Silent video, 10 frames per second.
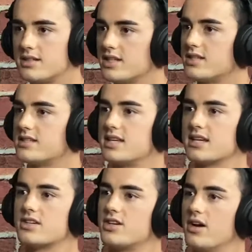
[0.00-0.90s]
Just sick
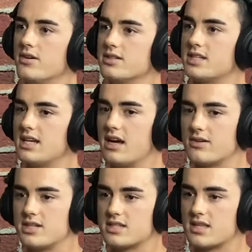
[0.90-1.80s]
shows, and I was
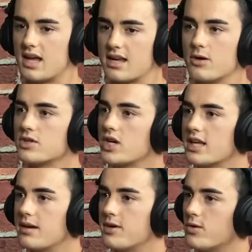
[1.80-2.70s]
just like, he always tried to
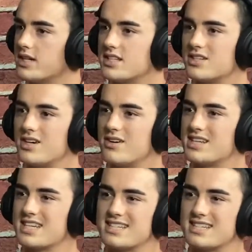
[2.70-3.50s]
get me to watch this show, and I was like,